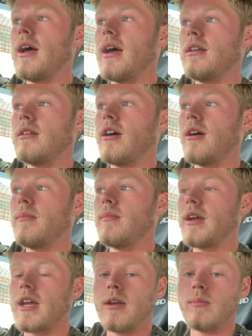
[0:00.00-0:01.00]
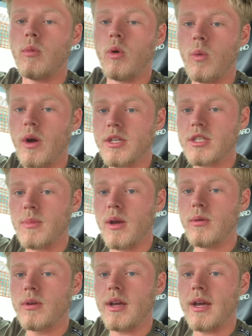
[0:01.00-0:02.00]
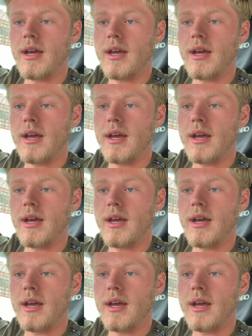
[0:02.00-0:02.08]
and again more white smoke.